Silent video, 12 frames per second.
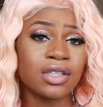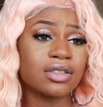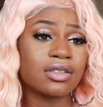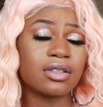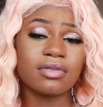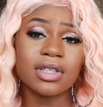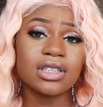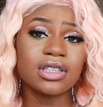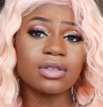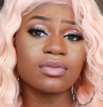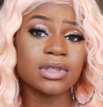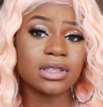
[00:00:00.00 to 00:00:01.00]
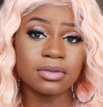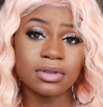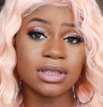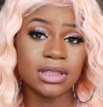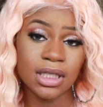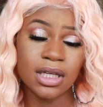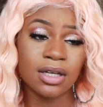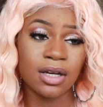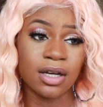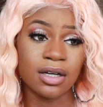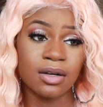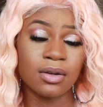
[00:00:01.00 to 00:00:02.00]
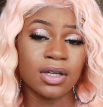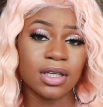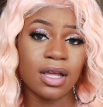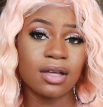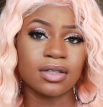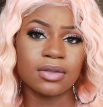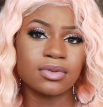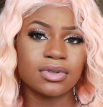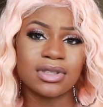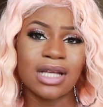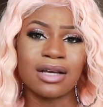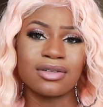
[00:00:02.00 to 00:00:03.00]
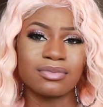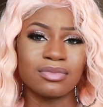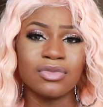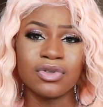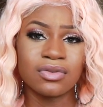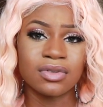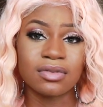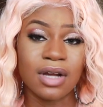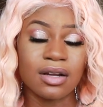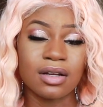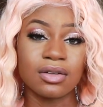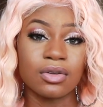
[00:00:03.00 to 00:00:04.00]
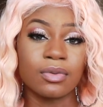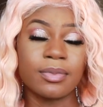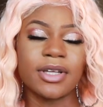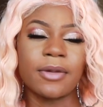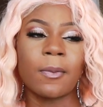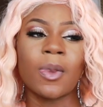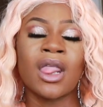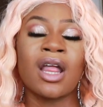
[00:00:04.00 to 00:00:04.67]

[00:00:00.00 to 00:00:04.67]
So the register was still sitting there on the counter. It was just like moved around a little bit.